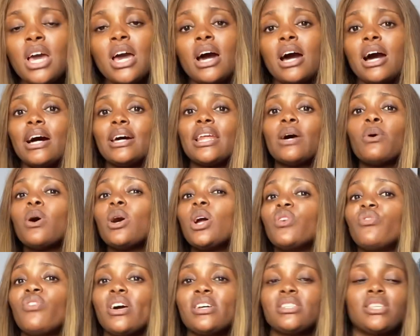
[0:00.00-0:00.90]
And I will
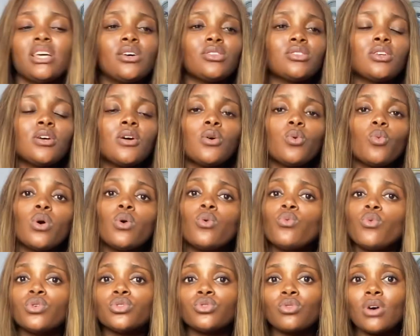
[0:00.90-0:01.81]
advise that when we
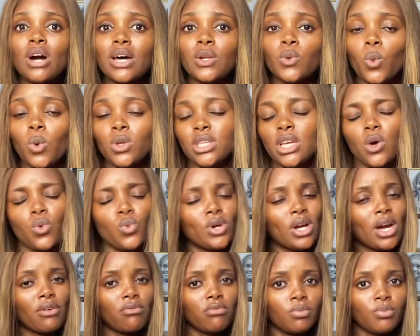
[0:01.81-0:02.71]
want to add water, we
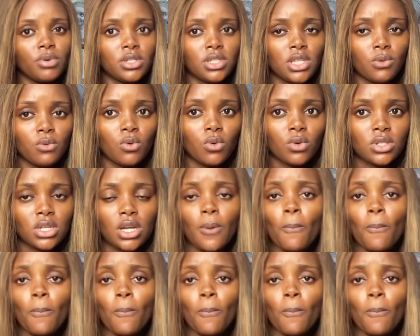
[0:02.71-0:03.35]
can replace them with water.